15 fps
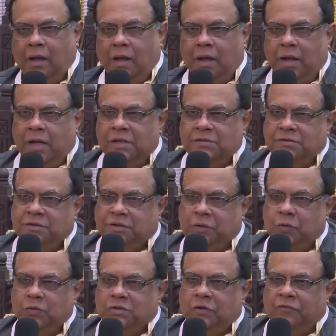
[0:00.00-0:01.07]

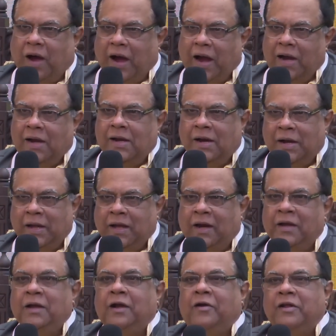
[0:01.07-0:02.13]
institutes of higher learning are
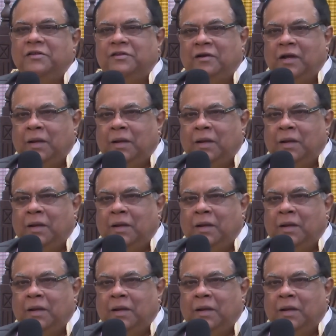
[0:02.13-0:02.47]
increasingly